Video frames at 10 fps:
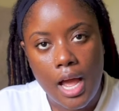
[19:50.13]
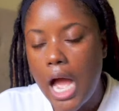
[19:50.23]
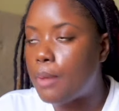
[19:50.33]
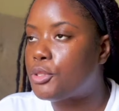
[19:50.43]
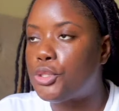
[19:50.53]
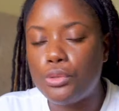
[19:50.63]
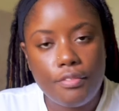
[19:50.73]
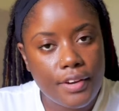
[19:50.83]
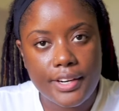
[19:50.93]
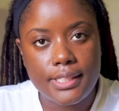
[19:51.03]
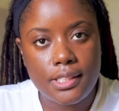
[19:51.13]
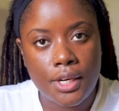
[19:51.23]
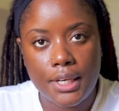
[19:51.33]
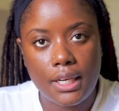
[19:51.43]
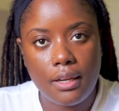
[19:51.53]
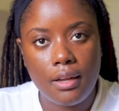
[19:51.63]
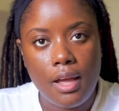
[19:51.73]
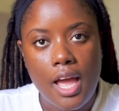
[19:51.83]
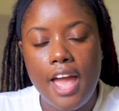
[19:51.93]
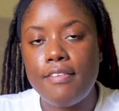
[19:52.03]
I'm so very sorry
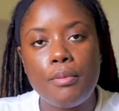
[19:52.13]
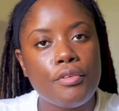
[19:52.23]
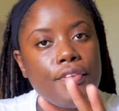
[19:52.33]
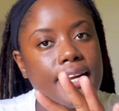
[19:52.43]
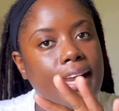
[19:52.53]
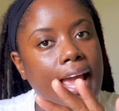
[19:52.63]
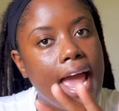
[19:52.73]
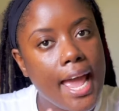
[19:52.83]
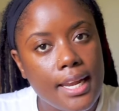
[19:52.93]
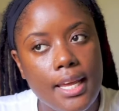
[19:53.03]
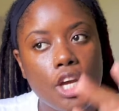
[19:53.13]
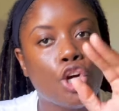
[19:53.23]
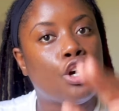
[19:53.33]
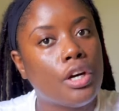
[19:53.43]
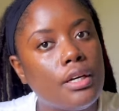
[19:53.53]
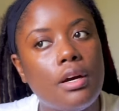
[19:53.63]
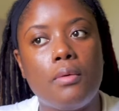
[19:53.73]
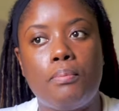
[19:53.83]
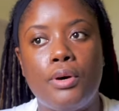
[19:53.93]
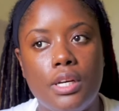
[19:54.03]
if I'm offending any good
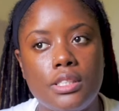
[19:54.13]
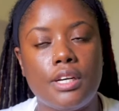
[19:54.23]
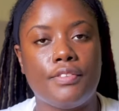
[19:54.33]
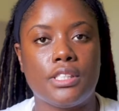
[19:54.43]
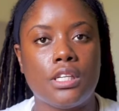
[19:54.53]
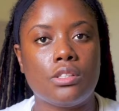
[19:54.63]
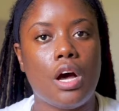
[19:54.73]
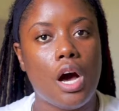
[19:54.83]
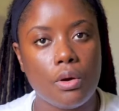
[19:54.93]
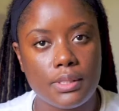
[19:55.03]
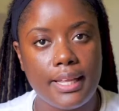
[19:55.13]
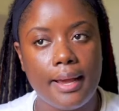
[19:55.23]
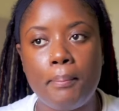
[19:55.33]
police officers out there,